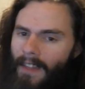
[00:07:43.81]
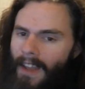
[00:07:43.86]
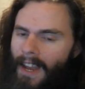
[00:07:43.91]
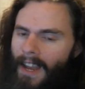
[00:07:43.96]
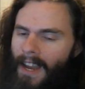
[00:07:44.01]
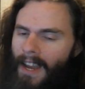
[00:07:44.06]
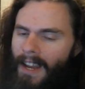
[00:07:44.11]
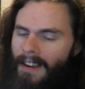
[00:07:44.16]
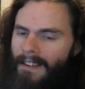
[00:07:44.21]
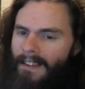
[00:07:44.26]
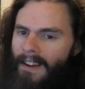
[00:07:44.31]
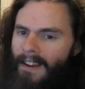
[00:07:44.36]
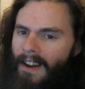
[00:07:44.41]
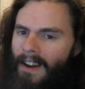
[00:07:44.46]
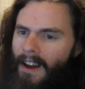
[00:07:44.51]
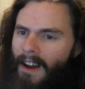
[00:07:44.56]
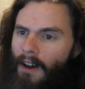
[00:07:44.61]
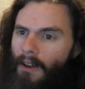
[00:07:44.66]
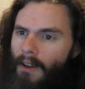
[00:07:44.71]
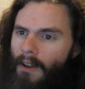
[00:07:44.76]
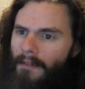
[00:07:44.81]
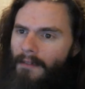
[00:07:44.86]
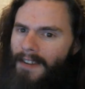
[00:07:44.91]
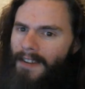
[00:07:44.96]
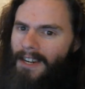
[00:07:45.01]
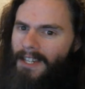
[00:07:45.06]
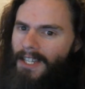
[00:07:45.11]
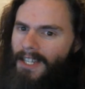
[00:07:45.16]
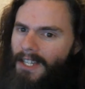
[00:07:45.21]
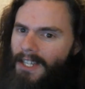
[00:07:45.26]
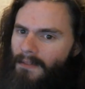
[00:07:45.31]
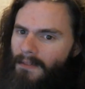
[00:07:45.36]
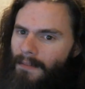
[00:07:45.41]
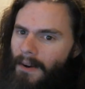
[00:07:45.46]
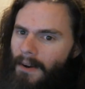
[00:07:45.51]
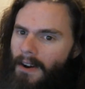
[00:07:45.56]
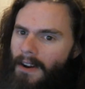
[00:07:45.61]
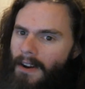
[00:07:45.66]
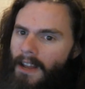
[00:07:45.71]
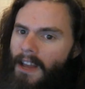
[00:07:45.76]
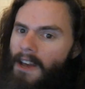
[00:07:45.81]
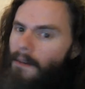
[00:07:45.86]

And uh, I'll, I'll finish this part.